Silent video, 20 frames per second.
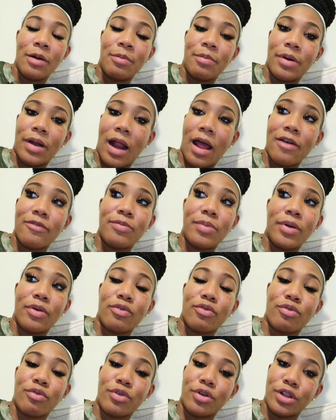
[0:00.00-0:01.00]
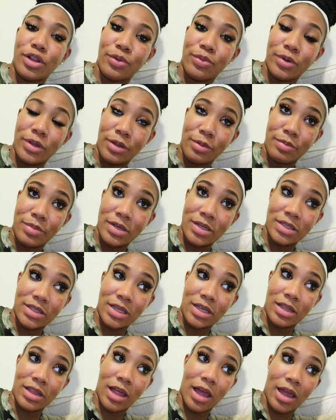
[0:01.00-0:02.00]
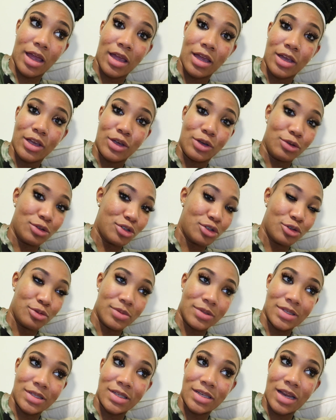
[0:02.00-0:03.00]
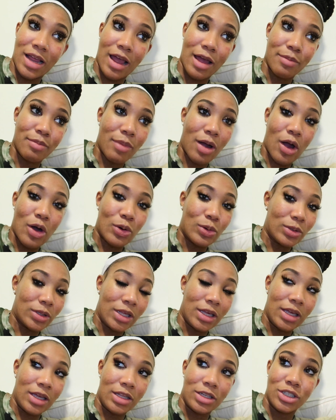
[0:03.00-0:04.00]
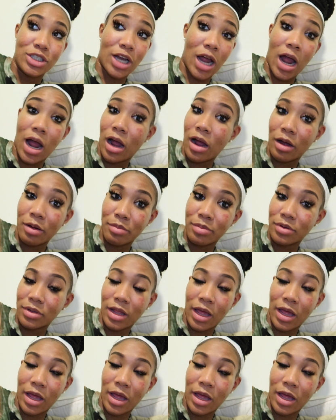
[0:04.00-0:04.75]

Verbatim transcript: But I've been really busy. Like, YouTube is not my only job.